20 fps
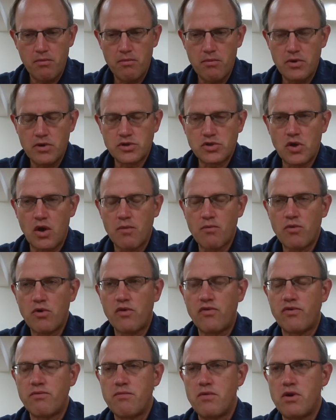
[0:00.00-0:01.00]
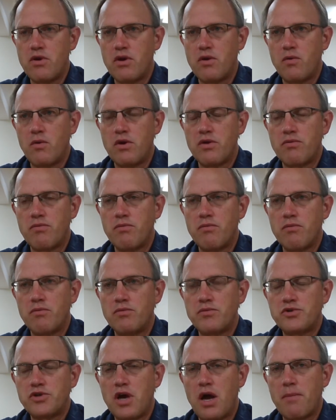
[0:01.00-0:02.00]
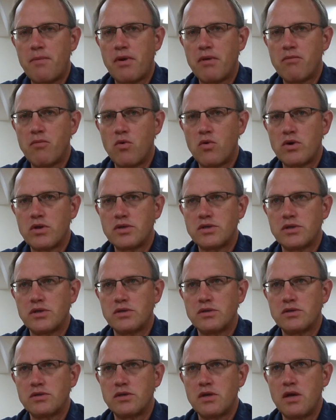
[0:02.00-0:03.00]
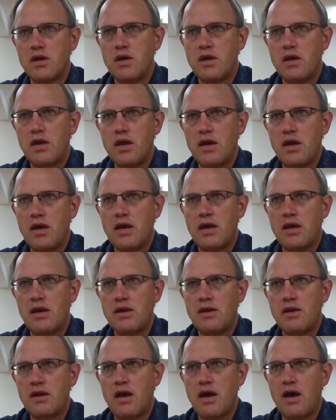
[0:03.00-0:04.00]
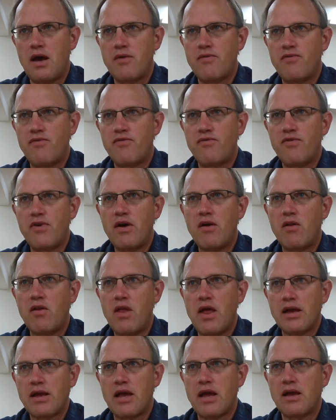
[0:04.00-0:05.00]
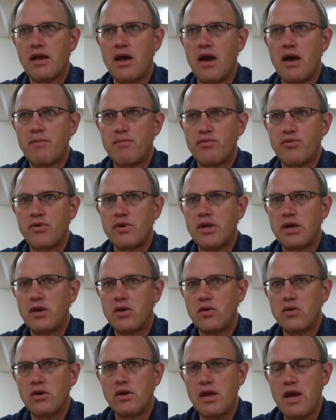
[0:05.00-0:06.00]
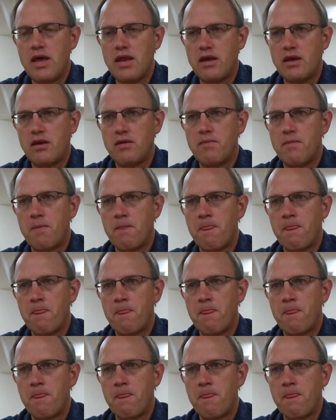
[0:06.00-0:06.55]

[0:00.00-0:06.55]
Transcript: So I'm real familiar with chopping mortises, and I felt like I got pretty good at it.